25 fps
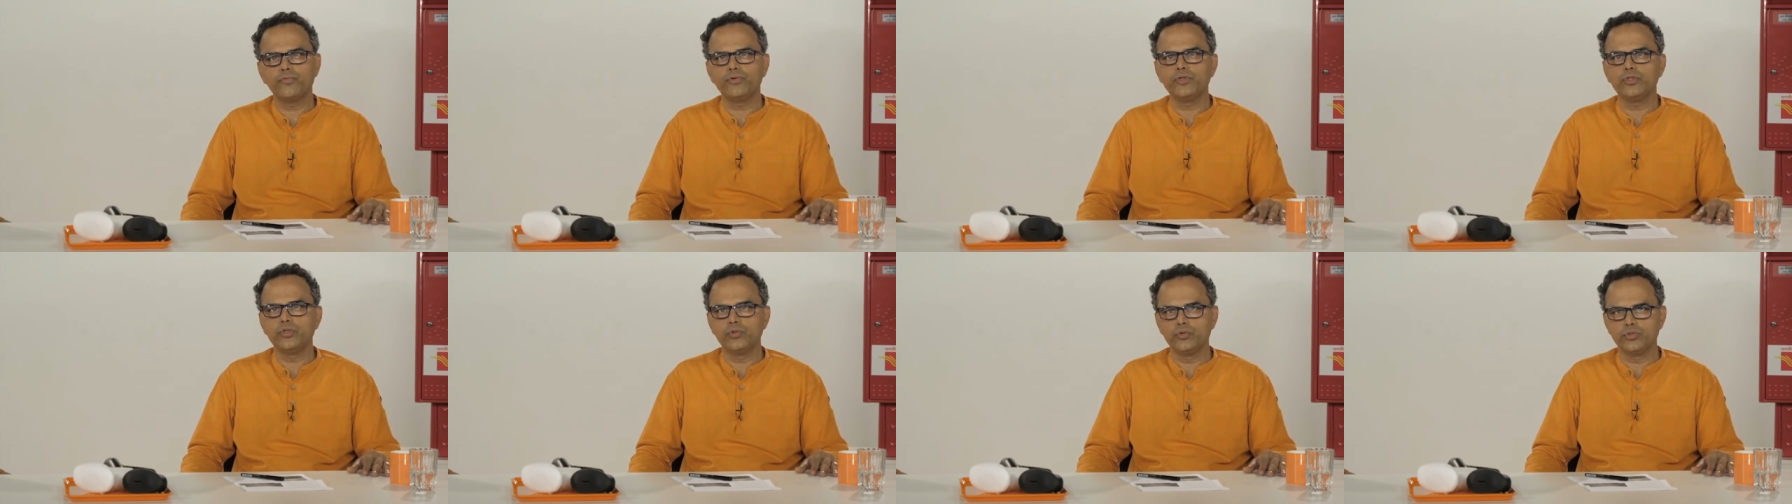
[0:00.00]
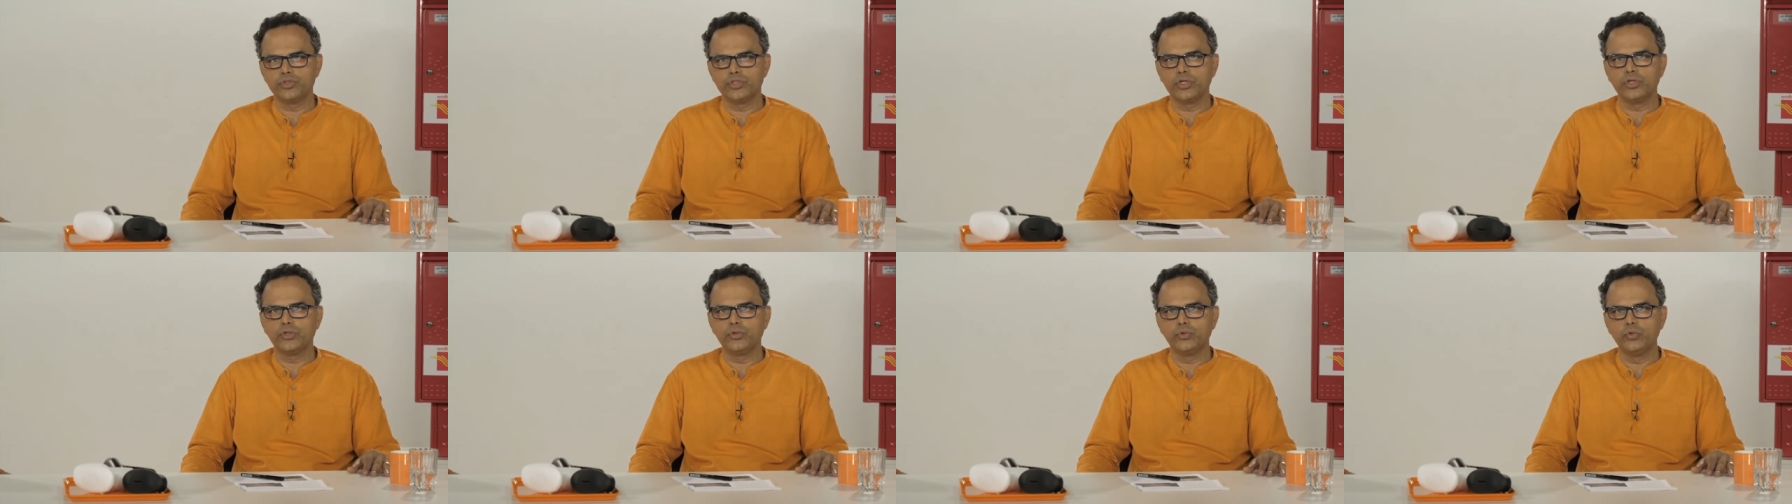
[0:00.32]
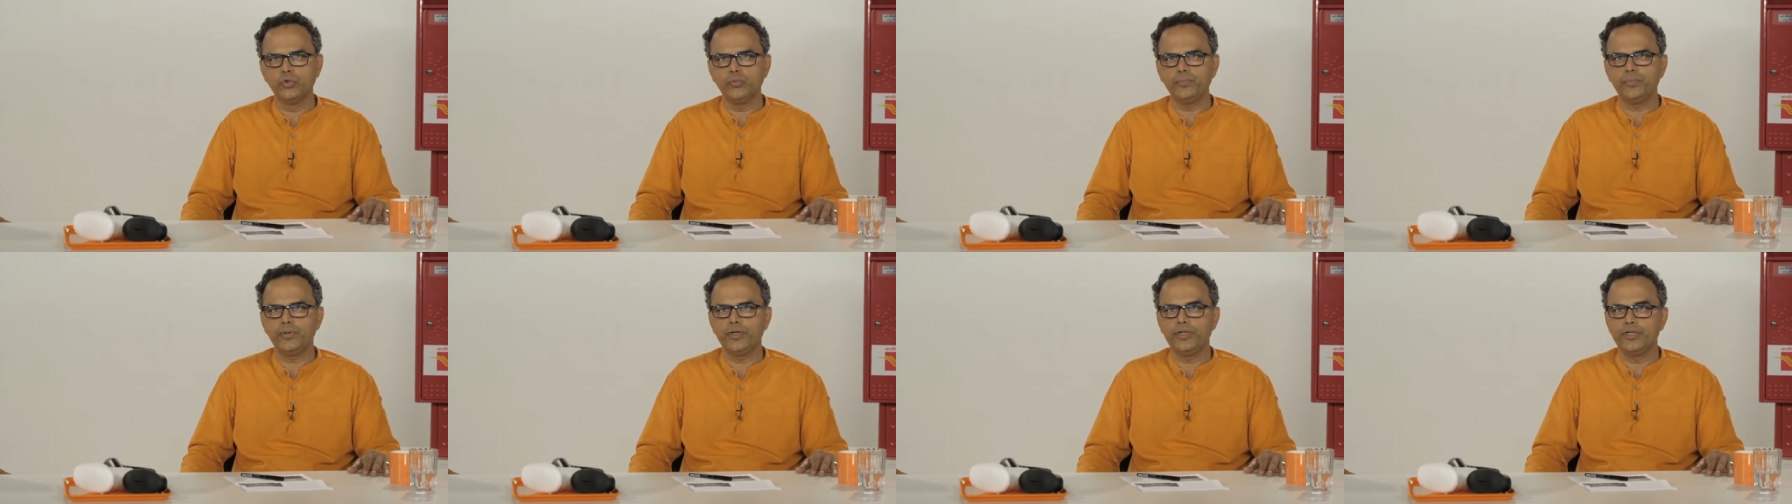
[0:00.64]
a user
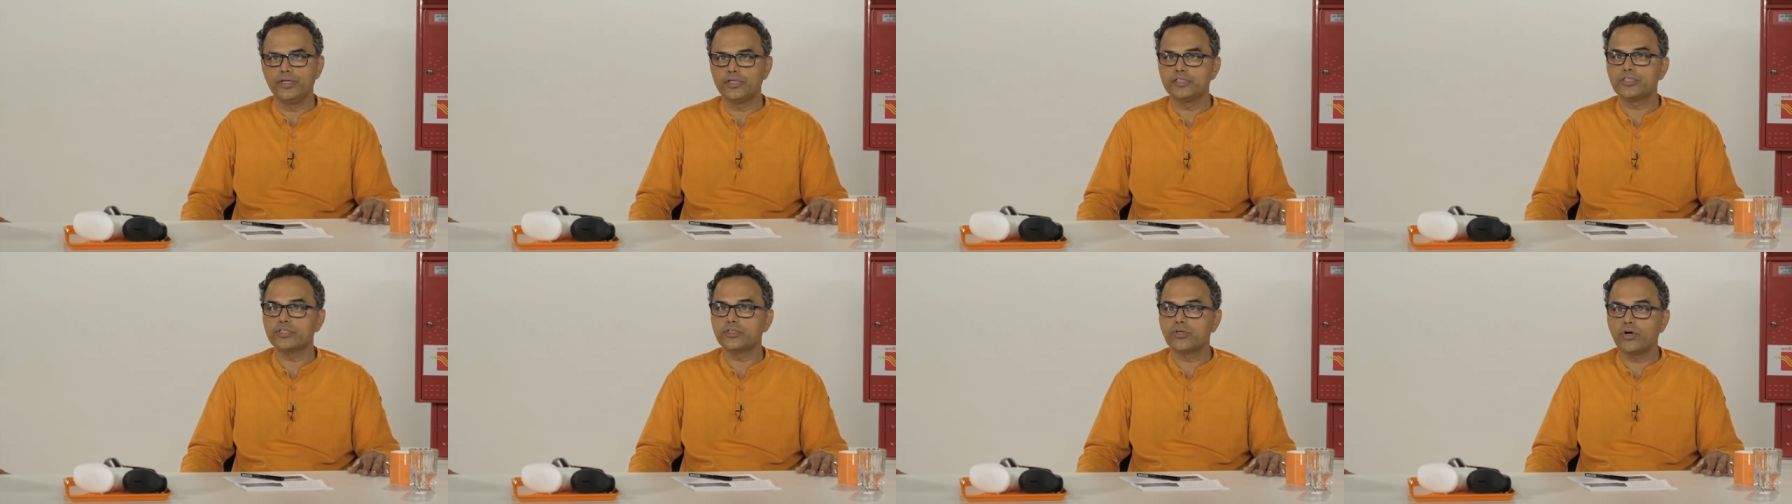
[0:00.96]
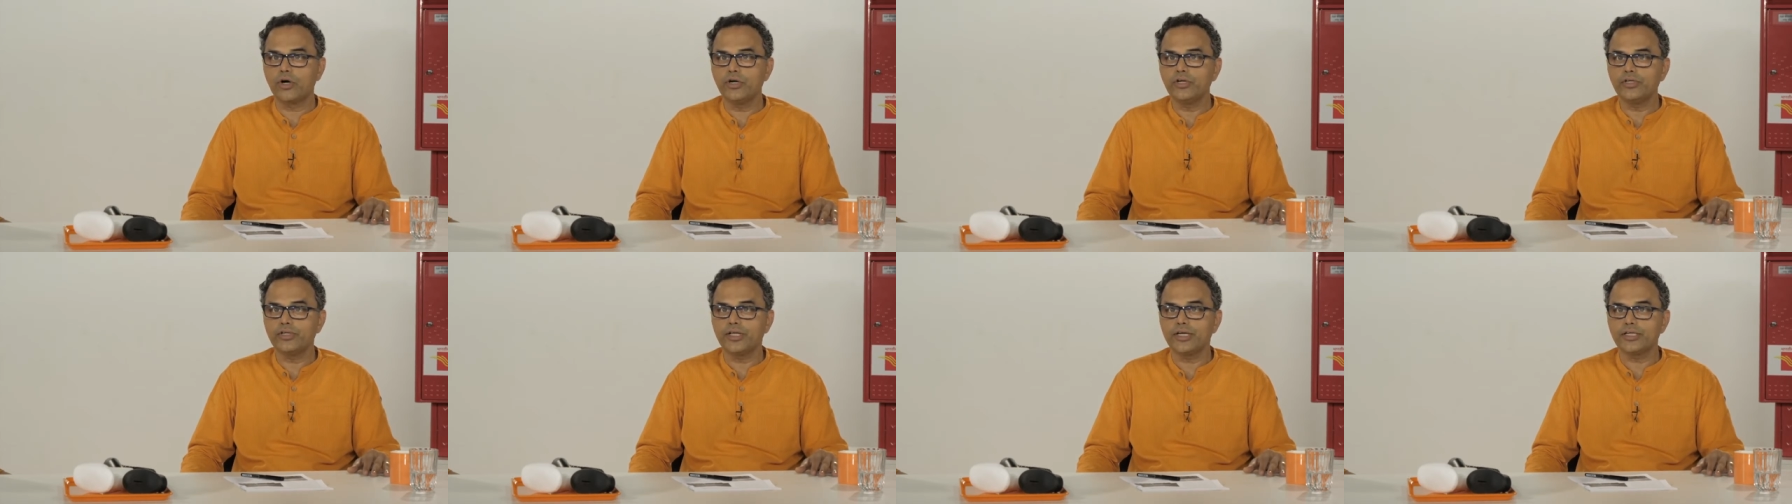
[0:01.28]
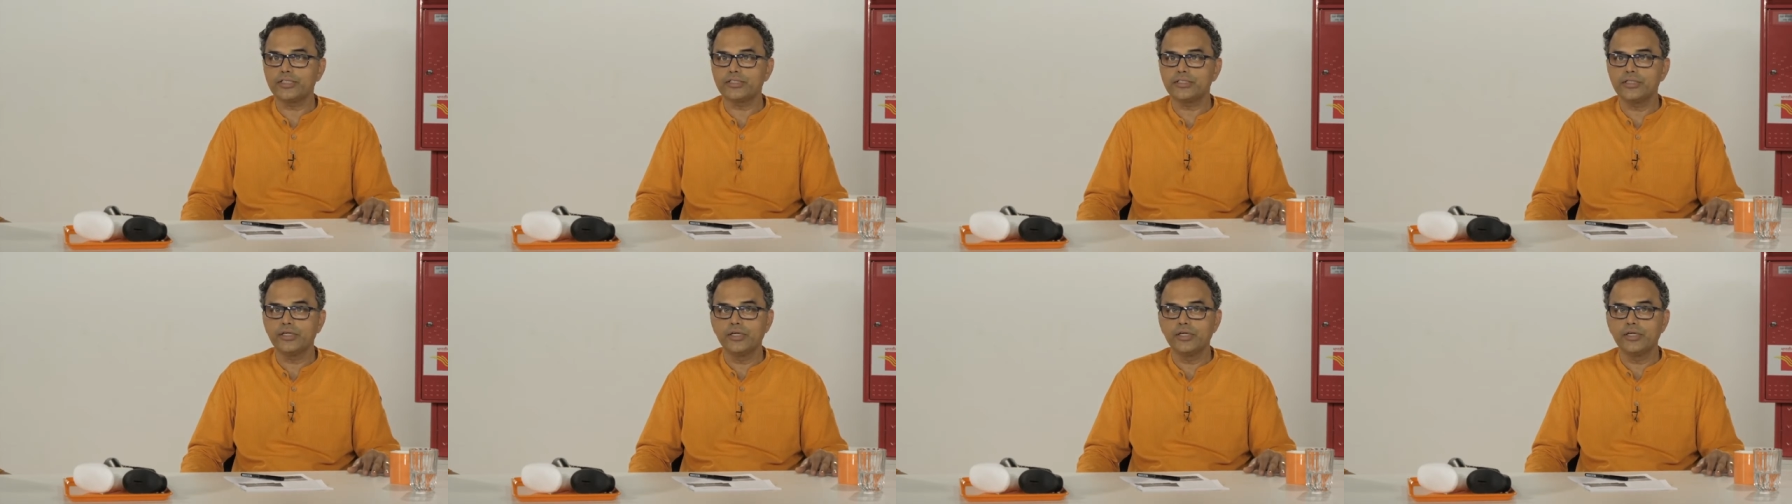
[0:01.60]
group in its context